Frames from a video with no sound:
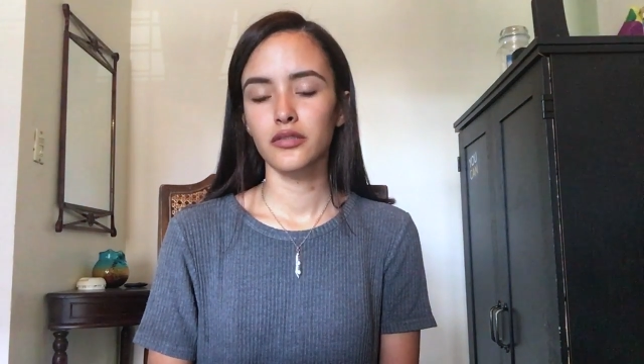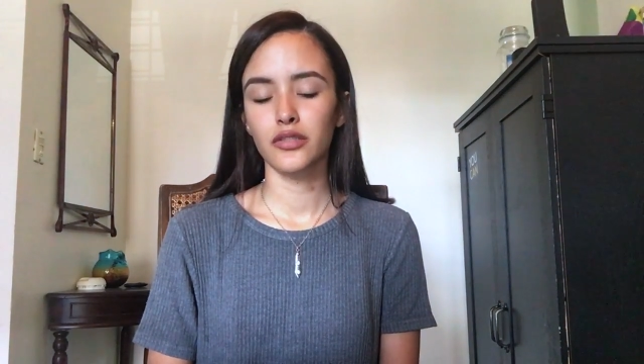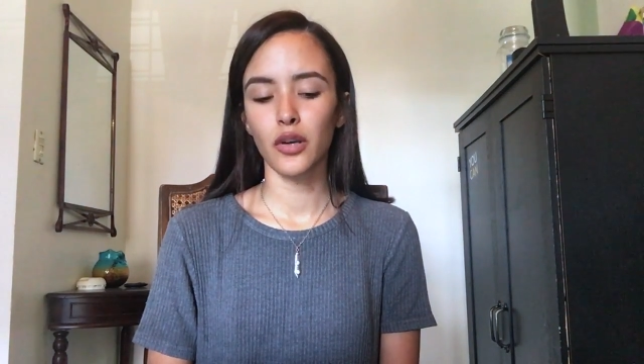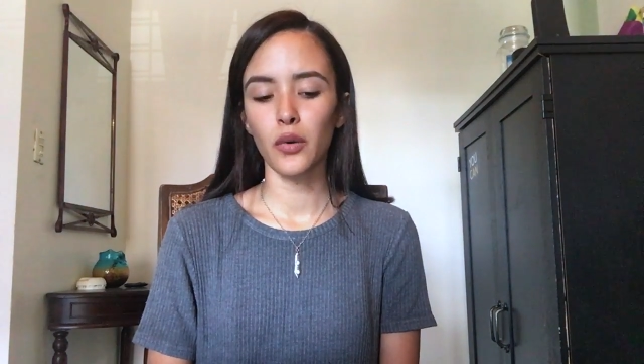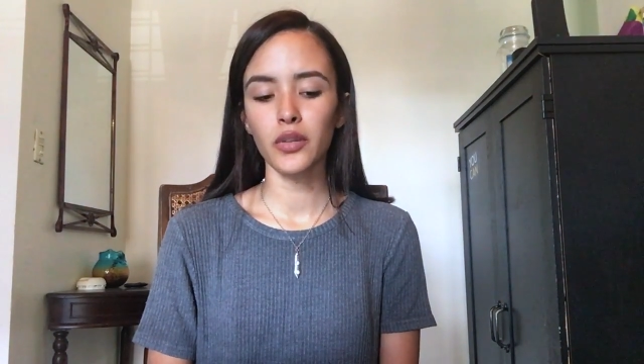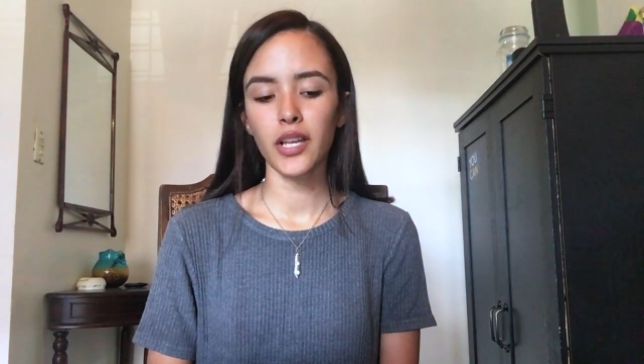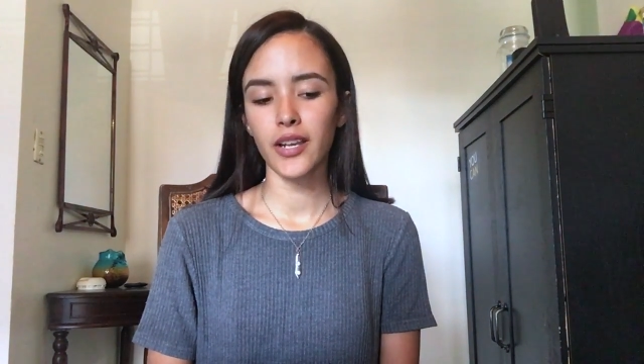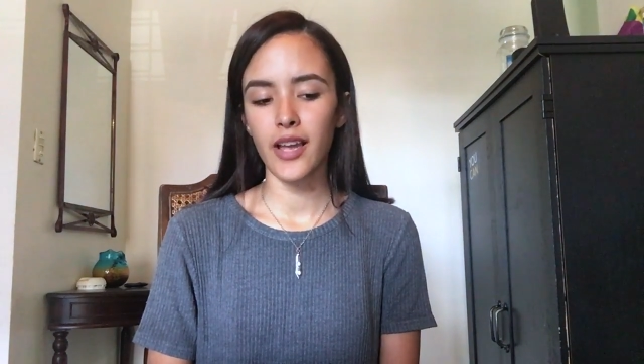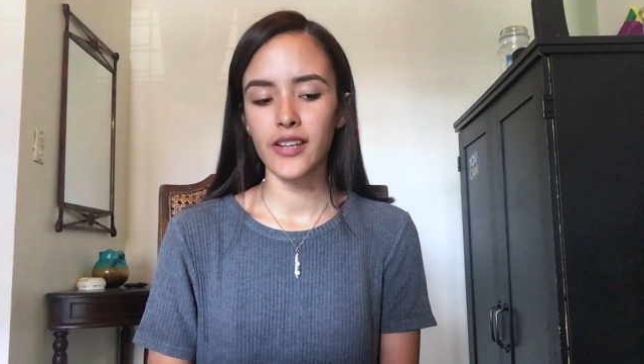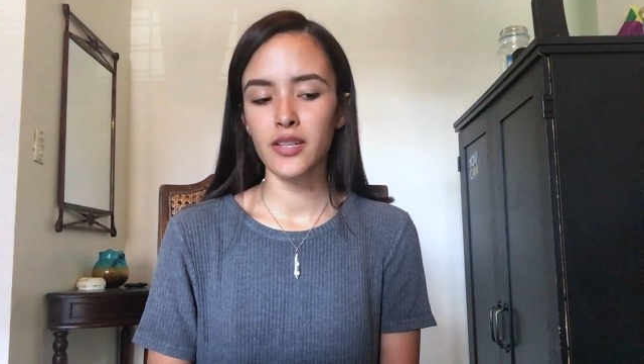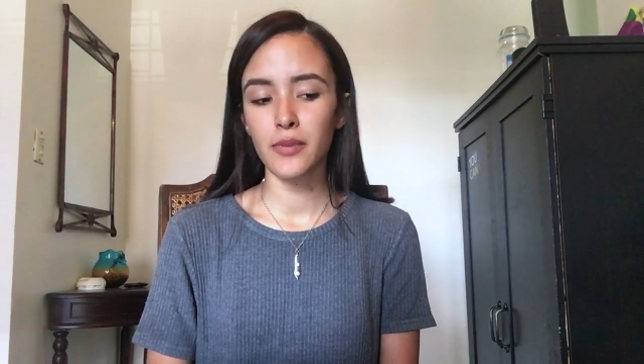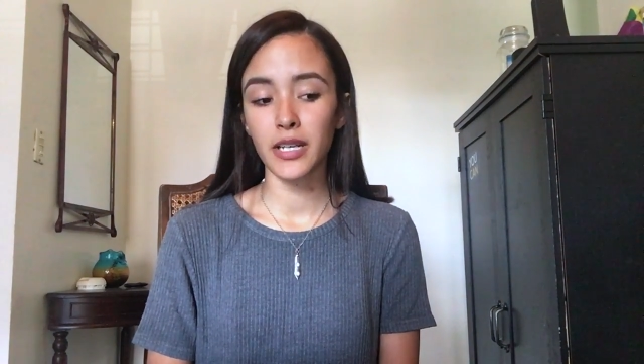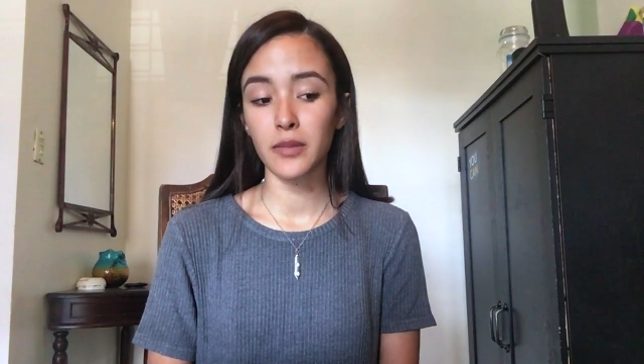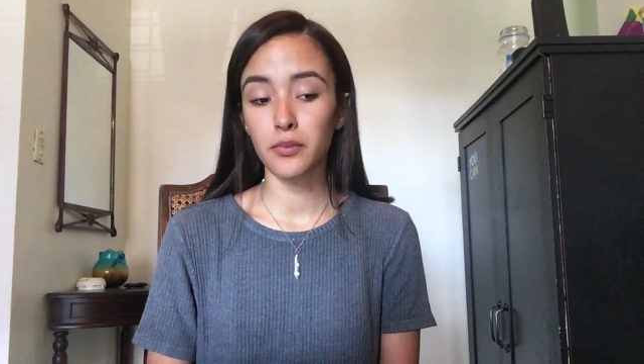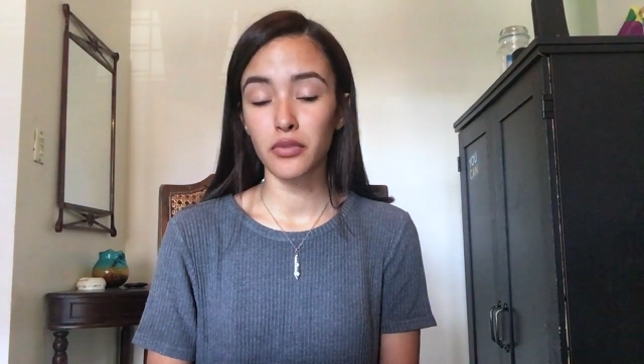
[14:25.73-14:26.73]
Don't let
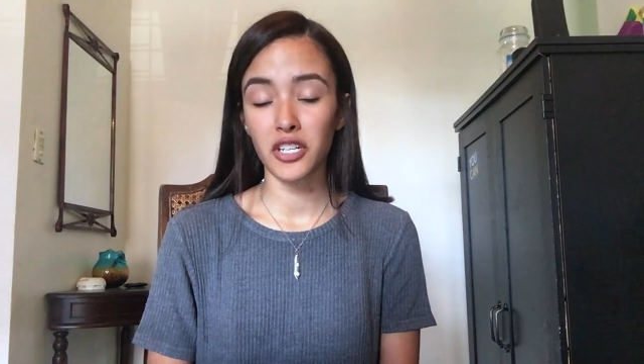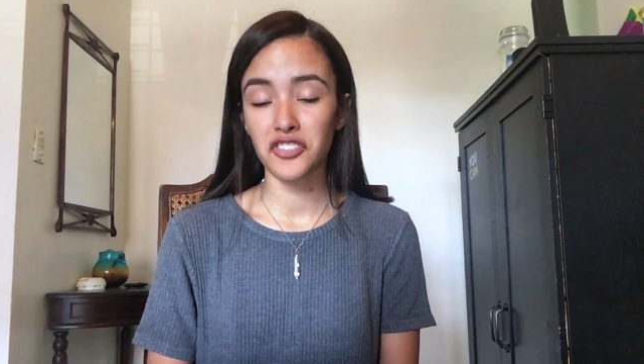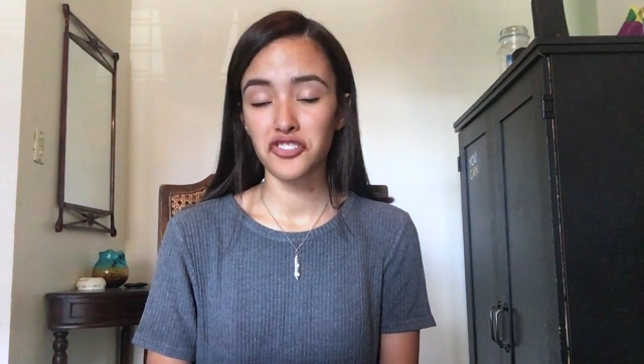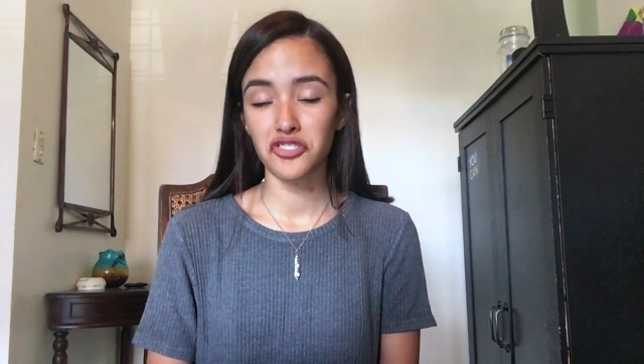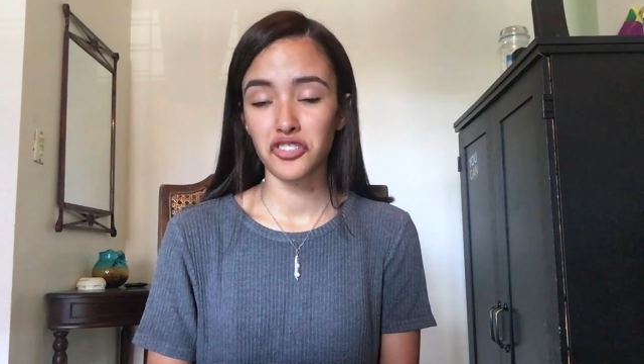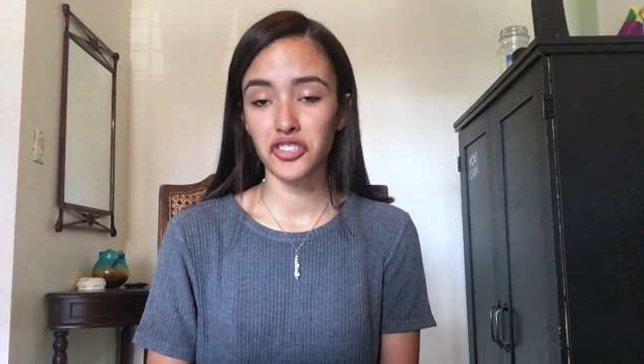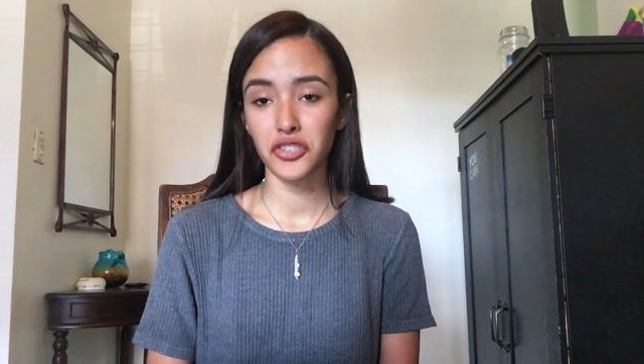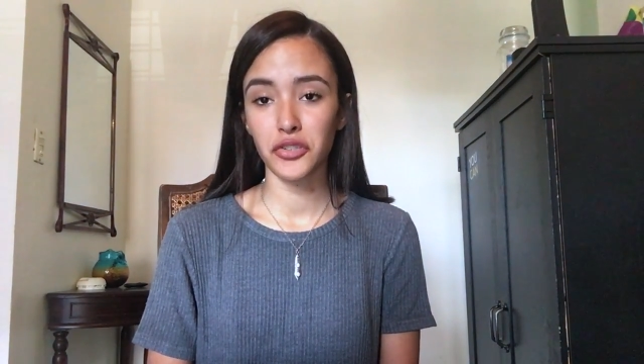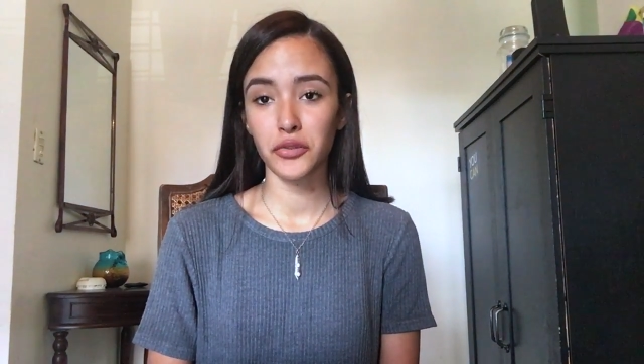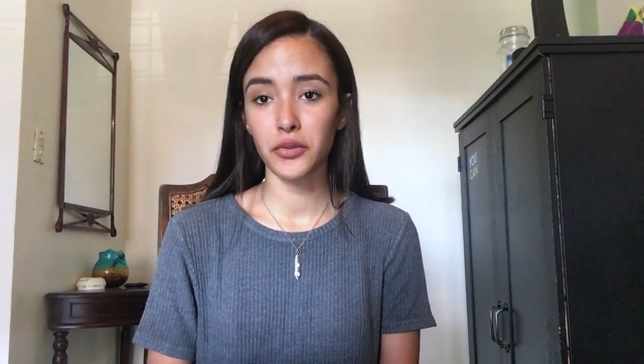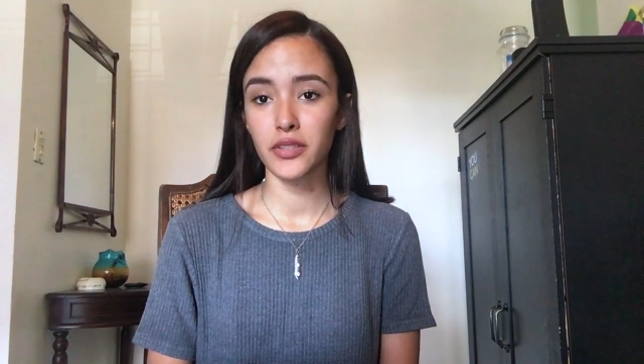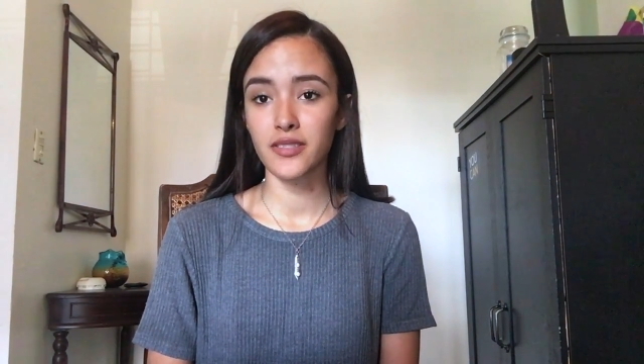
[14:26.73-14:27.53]
anybody pressure you